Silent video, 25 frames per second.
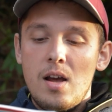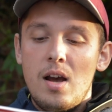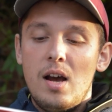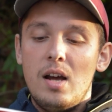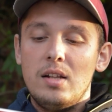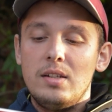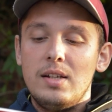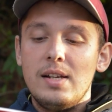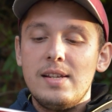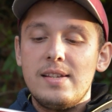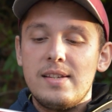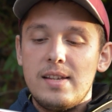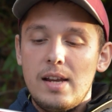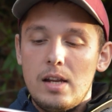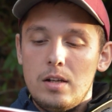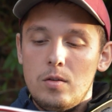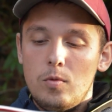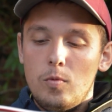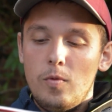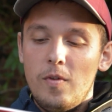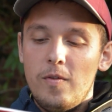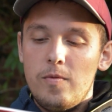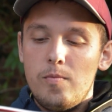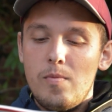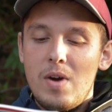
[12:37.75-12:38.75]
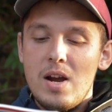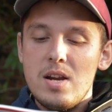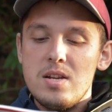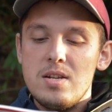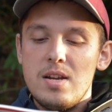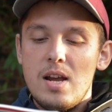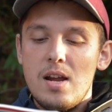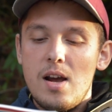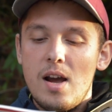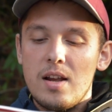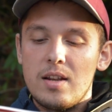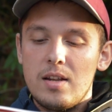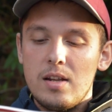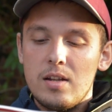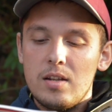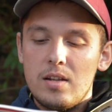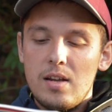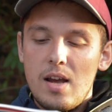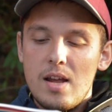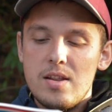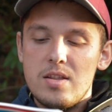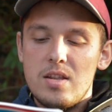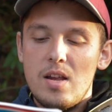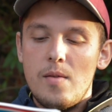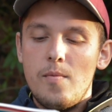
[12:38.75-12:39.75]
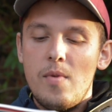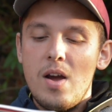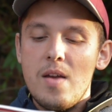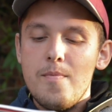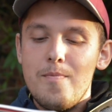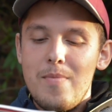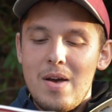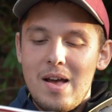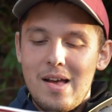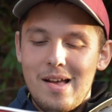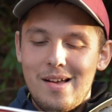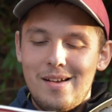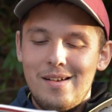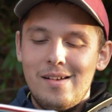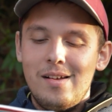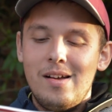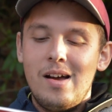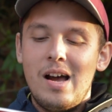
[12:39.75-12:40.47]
and I said, "With my net I can get them, I bet.